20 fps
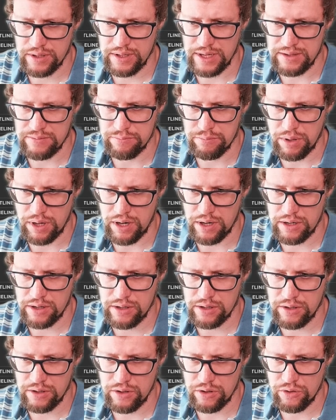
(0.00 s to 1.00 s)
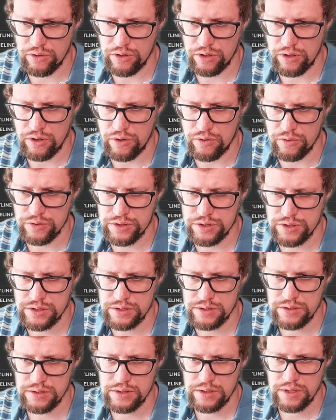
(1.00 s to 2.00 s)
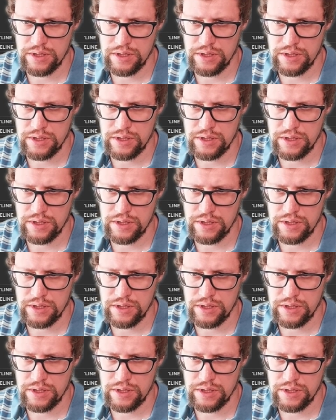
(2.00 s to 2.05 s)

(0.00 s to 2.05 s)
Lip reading: get bar, localhost,